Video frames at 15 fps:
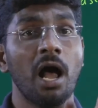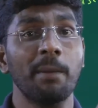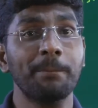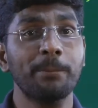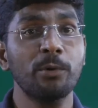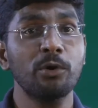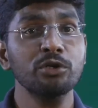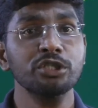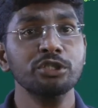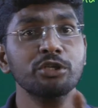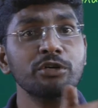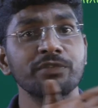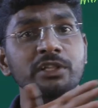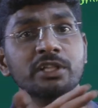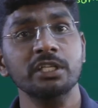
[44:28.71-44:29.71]

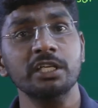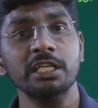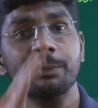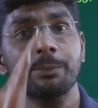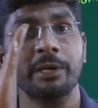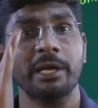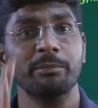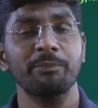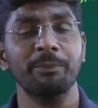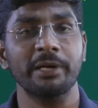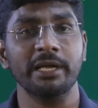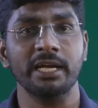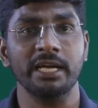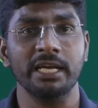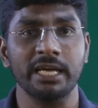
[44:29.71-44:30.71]
opposite of a third prime of
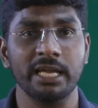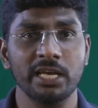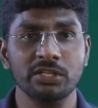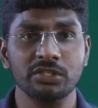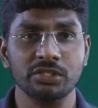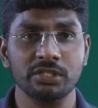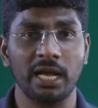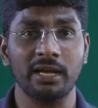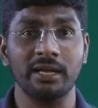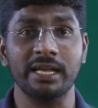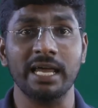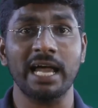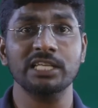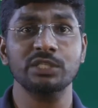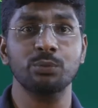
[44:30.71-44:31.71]
parent D N A
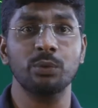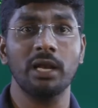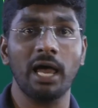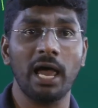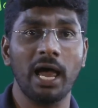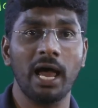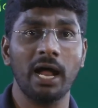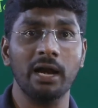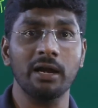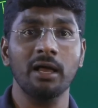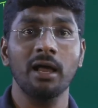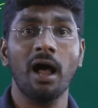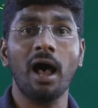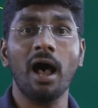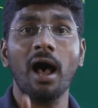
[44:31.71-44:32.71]
strand dash will
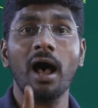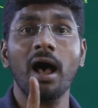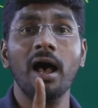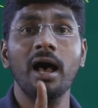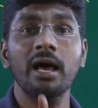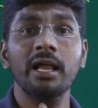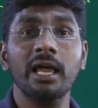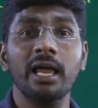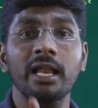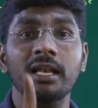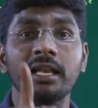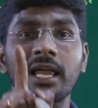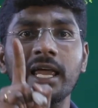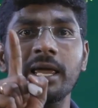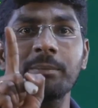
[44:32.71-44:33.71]
add R
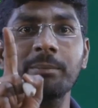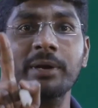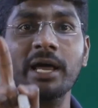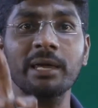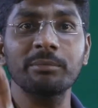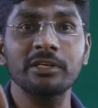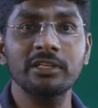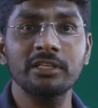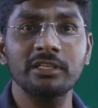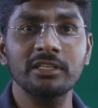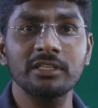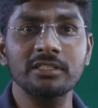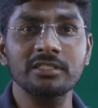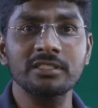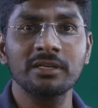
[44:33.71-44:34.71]
N A
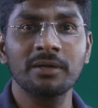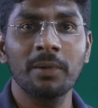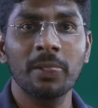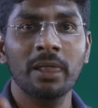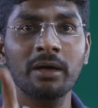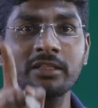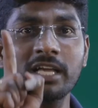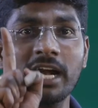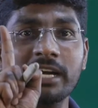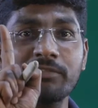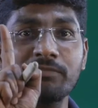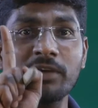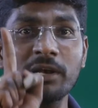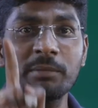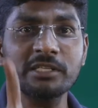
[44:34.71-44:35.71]
primers.
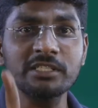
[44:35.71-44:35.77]
That will be